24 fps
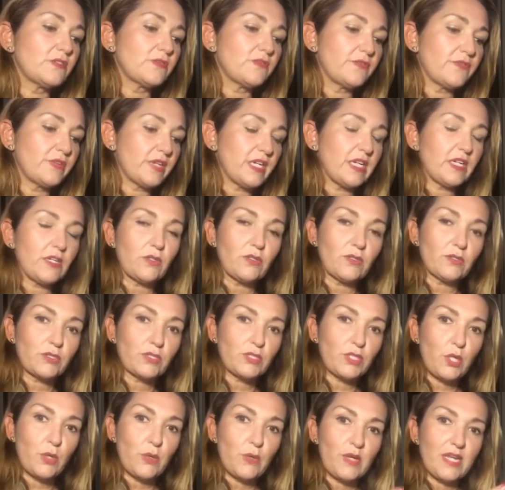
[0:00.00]
real.
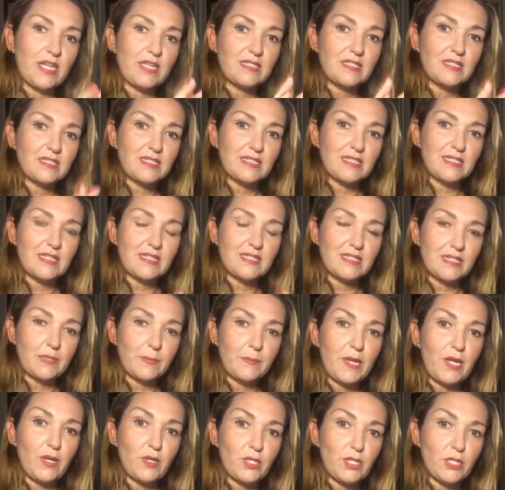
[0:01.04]
So it's
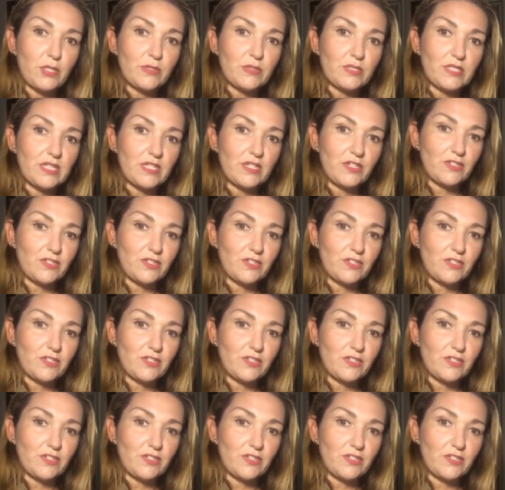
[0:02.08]
about using